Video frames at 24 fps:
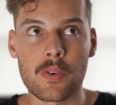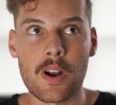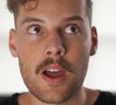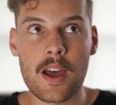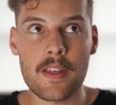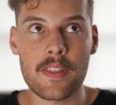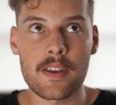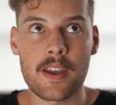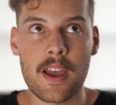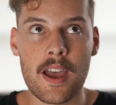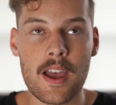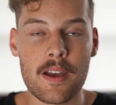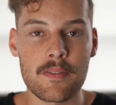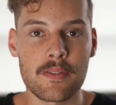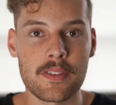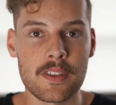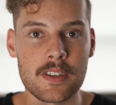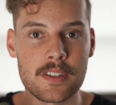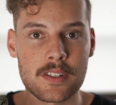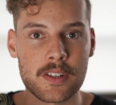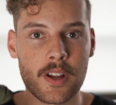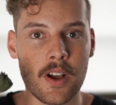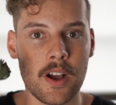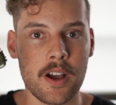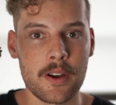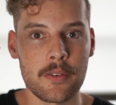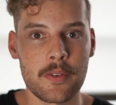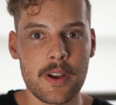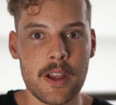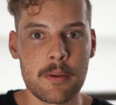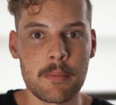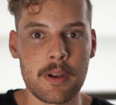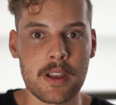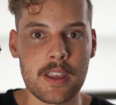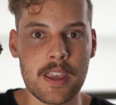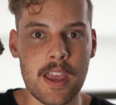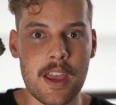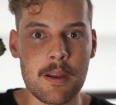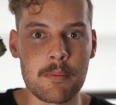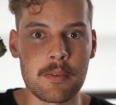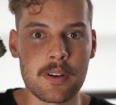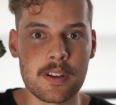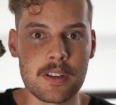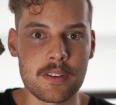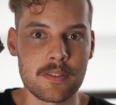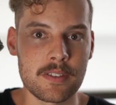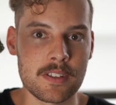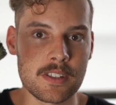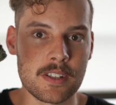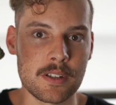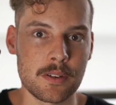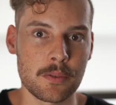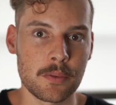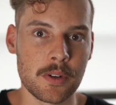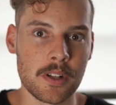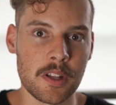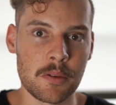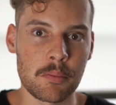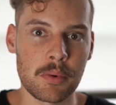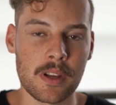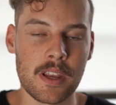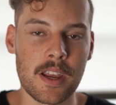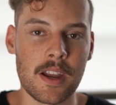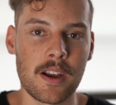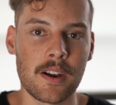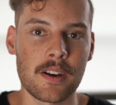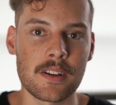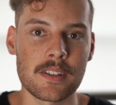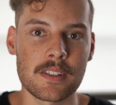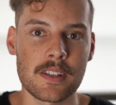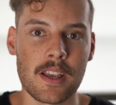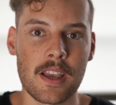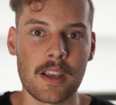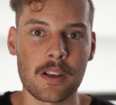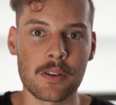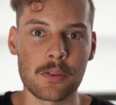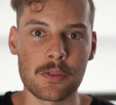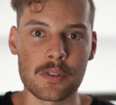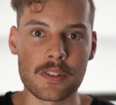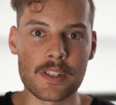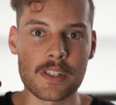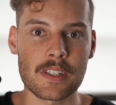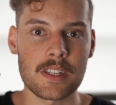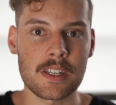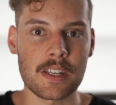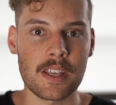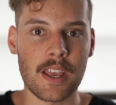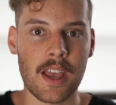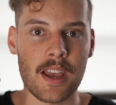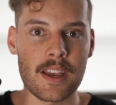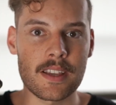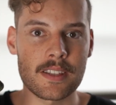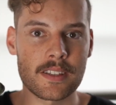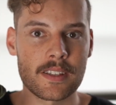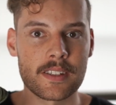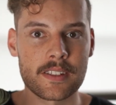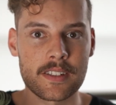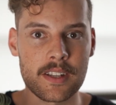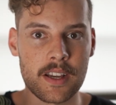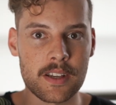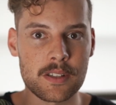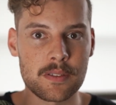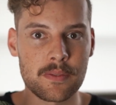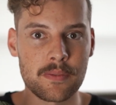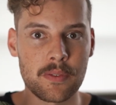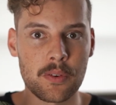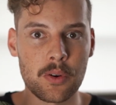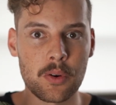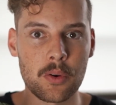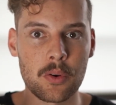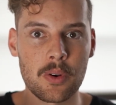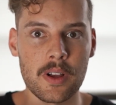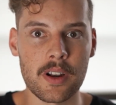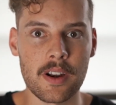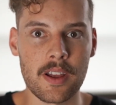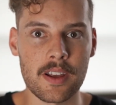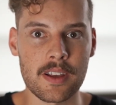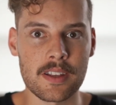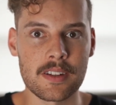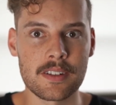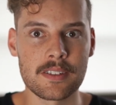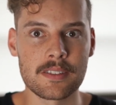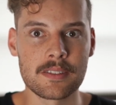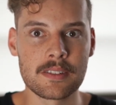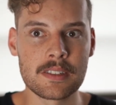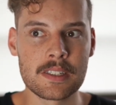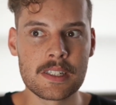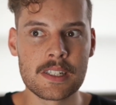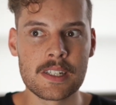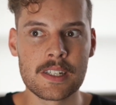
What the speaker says: rather have this tied around my camera if it's at a really precarious angle, just in case it does fall and I can